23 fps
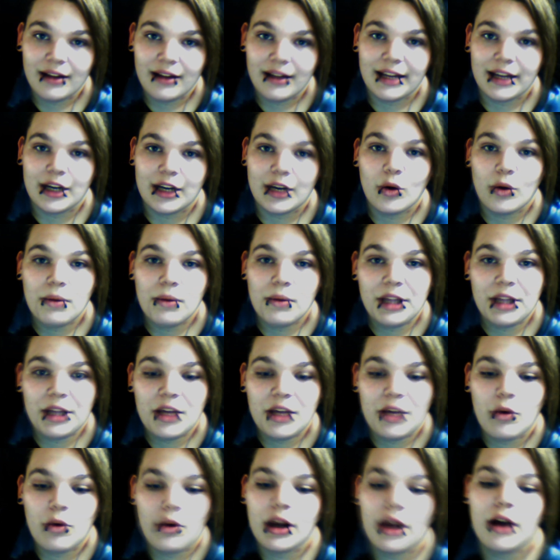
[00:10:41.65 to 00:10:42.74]
Like normally you
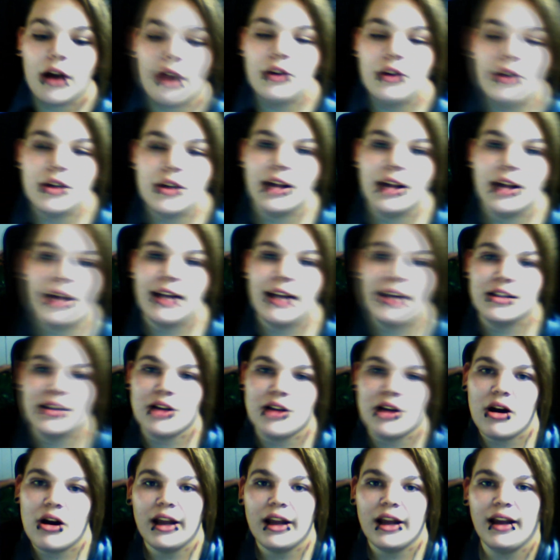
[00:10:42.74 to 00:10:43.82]
want to go to like
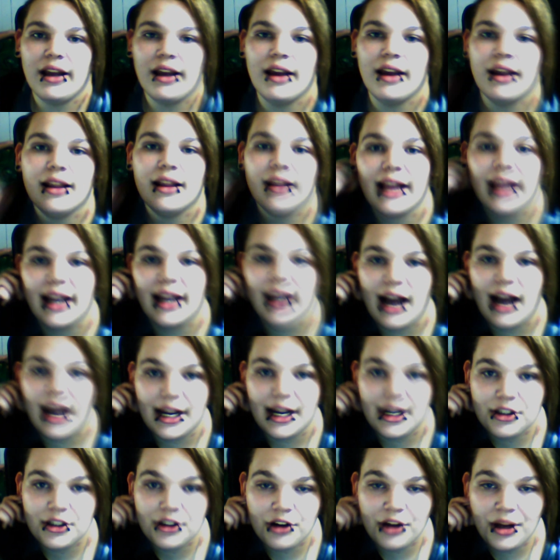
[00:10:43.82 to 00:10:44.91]
Sonic and get like an
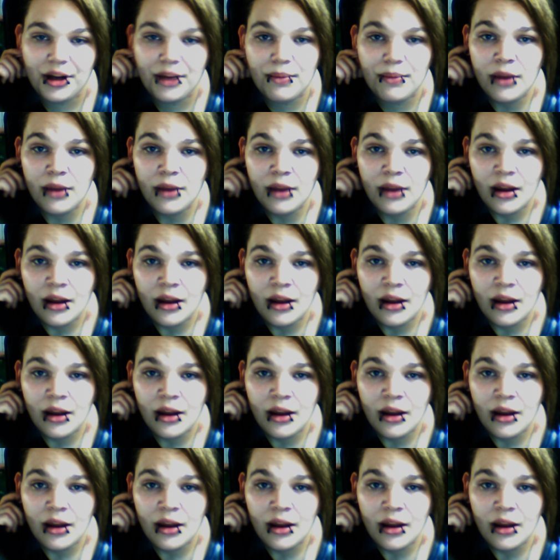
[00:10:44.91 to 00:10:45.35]
ice cream,